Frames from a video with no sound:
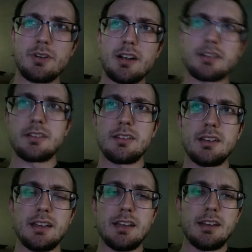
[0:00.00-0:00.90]
rock
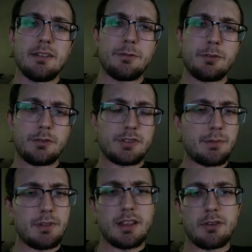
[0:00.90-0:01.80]
for
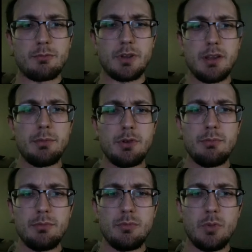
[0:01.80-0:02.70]
something like
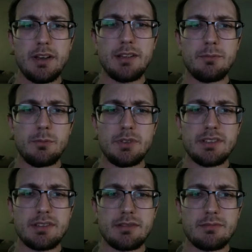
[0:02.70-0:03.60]
Rillaboom when it
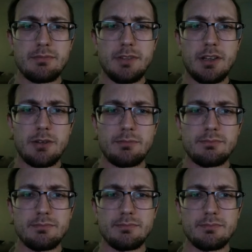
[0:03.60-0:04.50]
was,
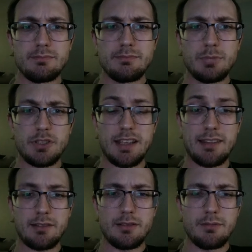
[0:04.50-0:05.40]
put
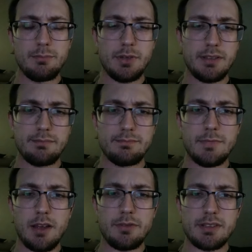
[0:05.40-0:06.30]
together, but
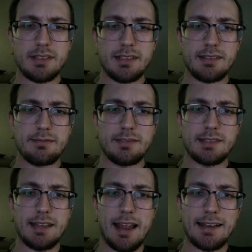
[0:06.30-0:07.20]
obviously
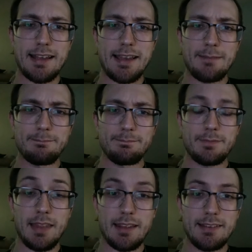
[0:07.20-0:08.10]
it's not,
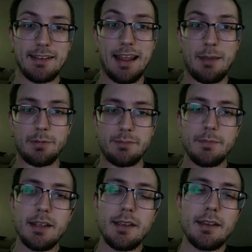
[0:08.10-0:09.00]
didn't happen,
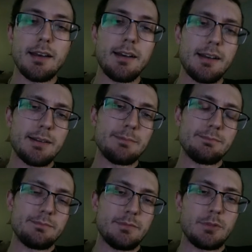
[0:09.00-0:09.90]

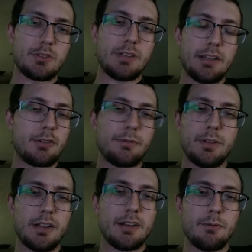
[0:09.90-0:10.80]
which they could have
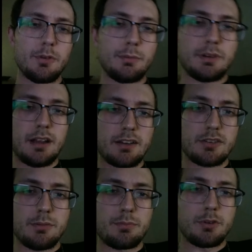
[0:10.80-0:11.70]
done and it would have been
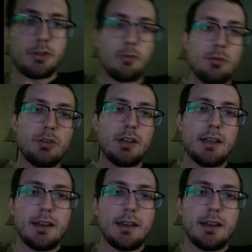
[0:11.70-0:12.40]
actually pretty cool.